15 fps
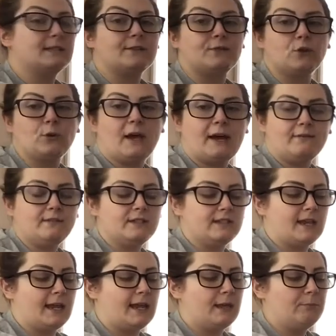if you have
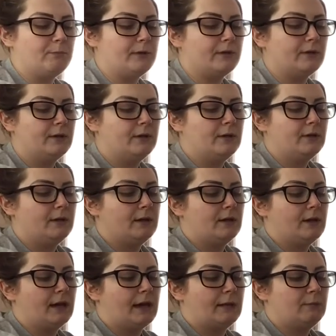tape,
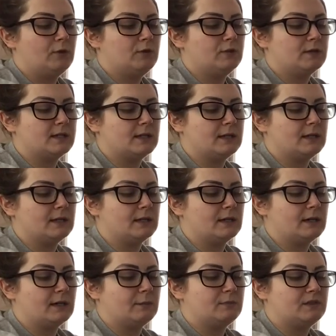I'm using
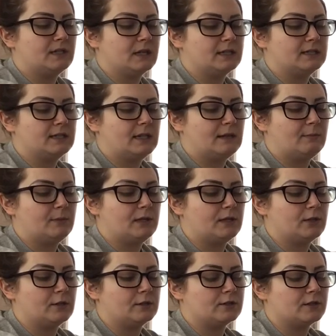duct tape
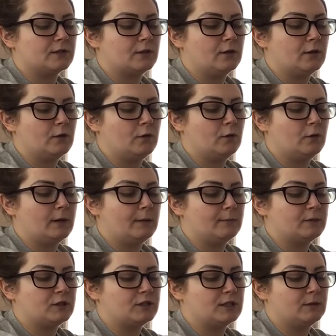here. So
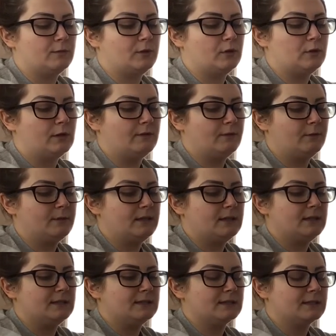I'm just going to pull off a
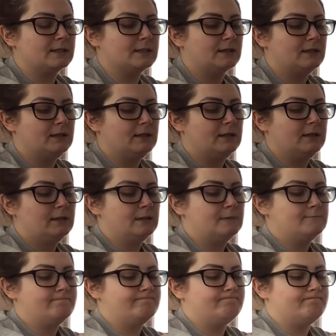piece
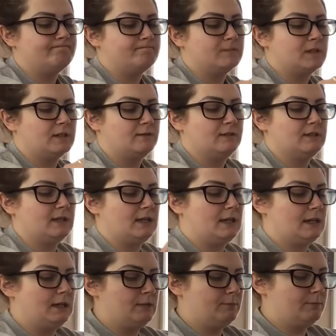of
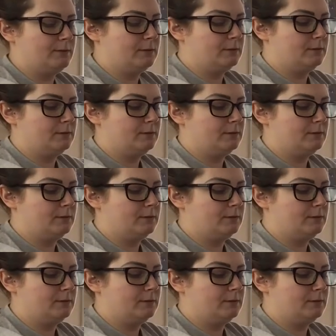tape.